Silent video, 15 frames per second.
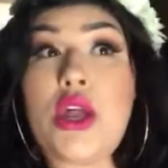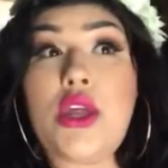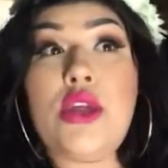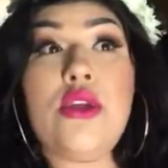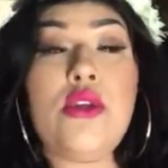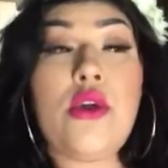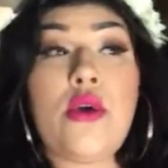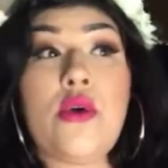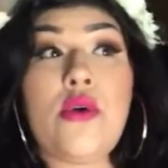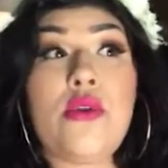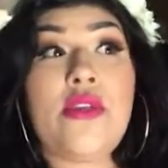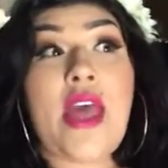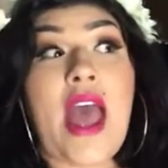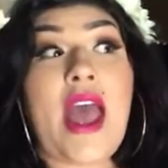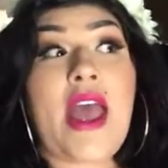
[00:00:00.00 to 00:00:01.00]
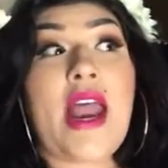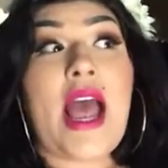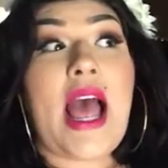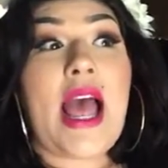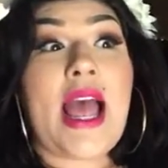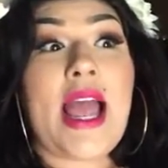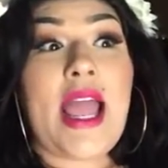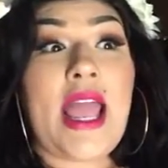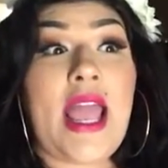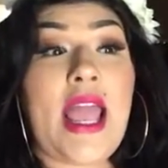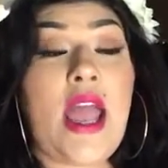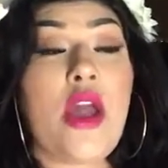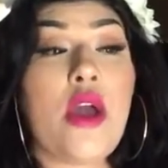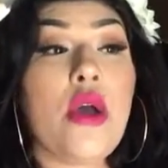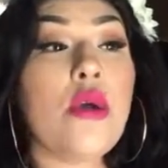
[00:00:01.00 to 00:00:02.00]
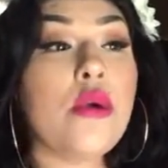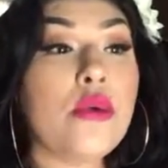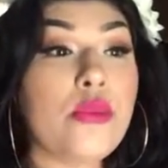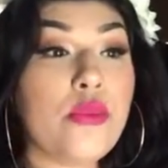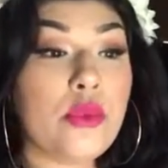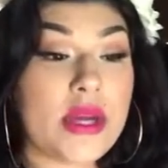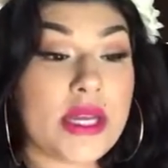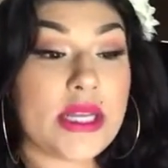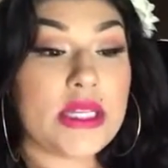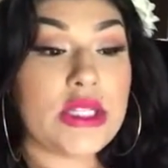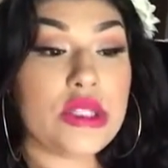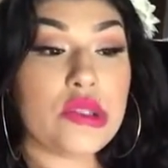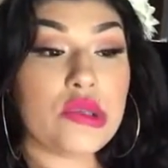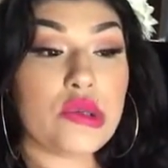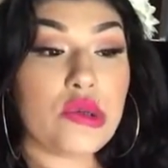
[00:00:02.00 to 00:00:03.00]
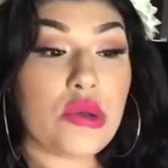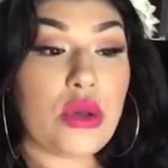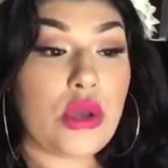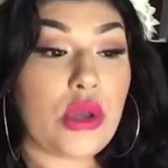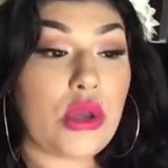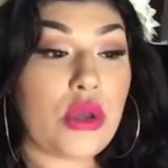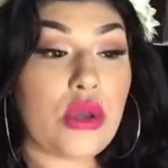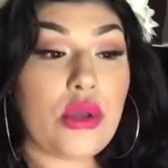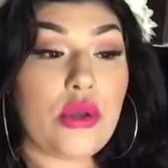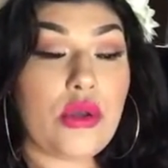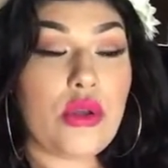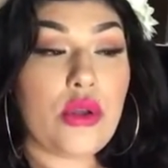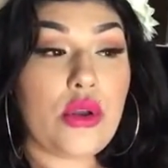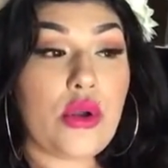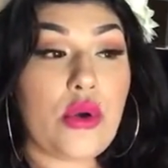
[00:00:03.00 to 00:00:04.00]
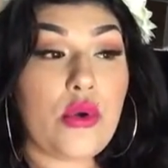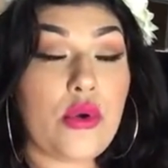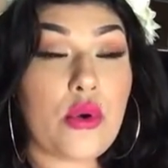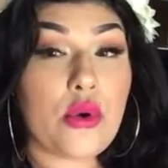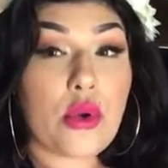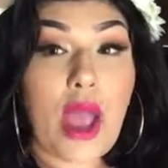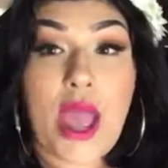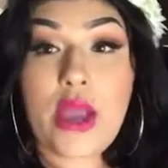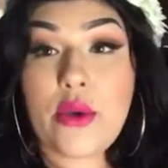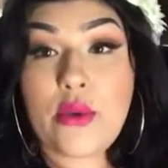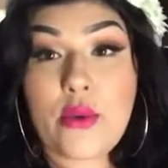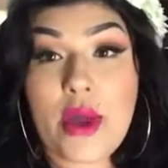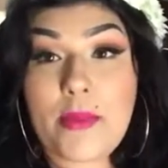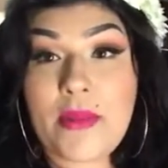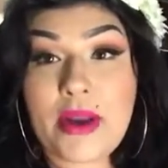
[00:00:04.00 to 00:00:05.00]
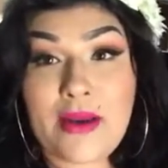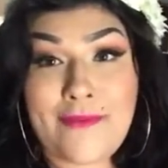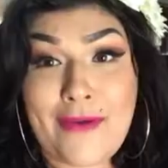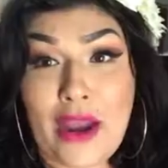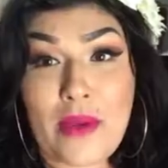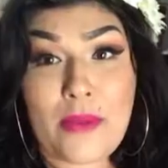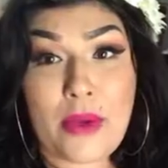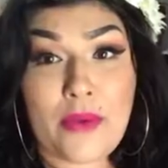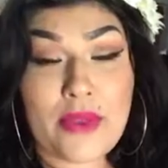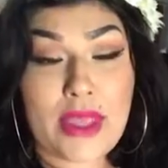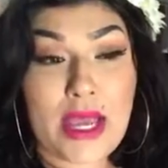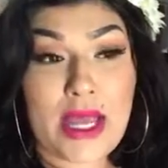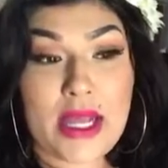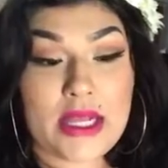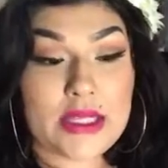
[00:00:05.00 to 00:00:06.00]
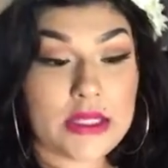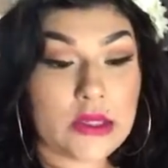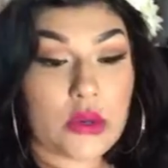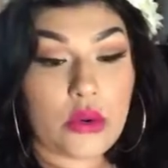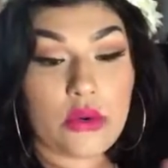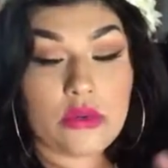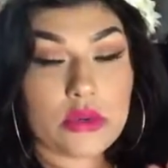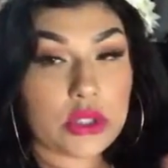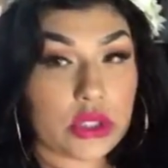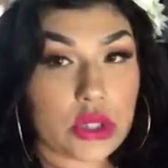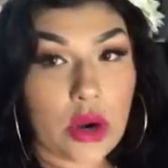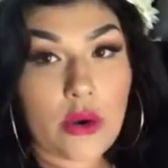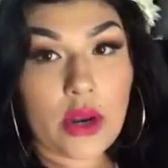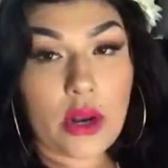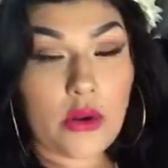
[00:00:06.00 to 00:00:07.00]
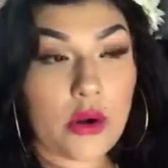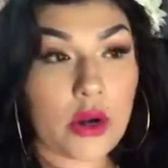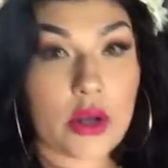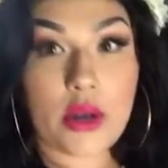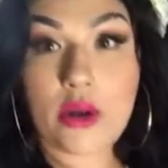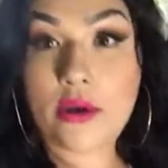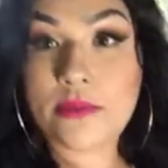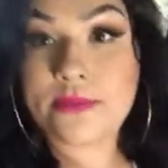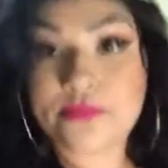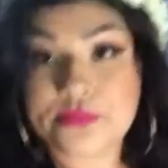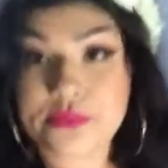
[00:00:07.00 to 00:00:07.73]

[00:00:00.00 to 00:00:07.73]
You know that I was you know, gr I grew up in an environment where they cuss. So sorry, Lord, you know.